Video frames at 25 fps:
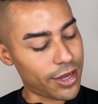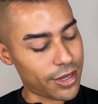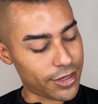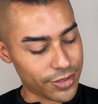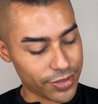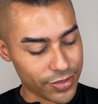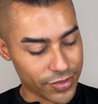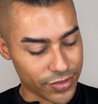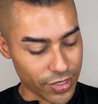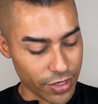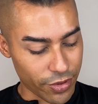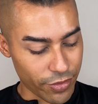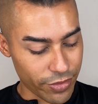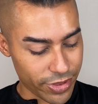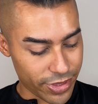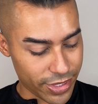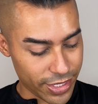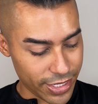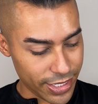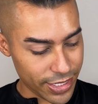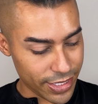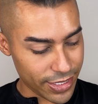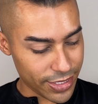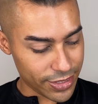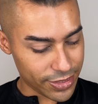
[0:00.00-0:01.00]
So
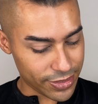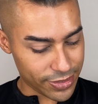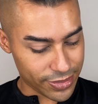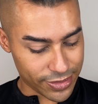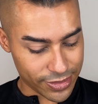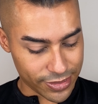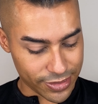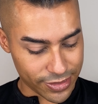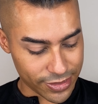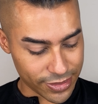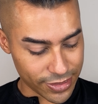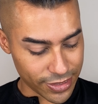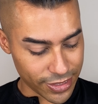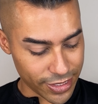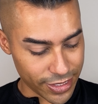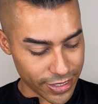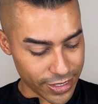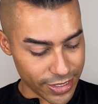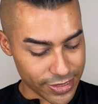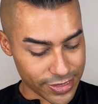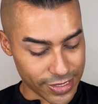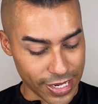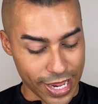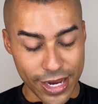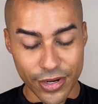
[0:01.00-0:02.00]
this
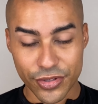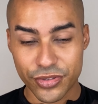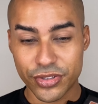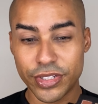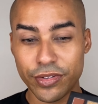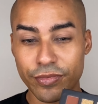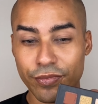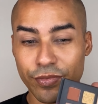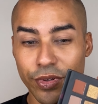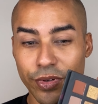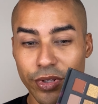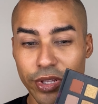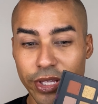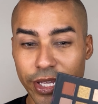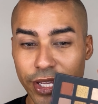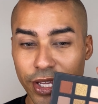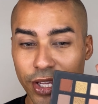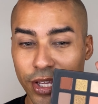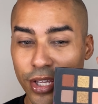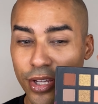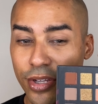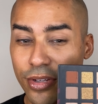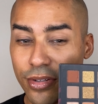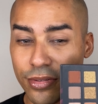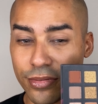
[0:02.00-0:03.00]
is actually really
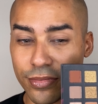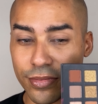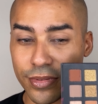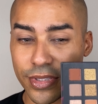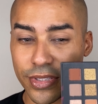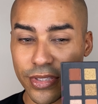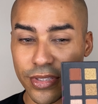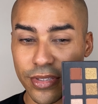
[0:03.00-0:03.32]
cute.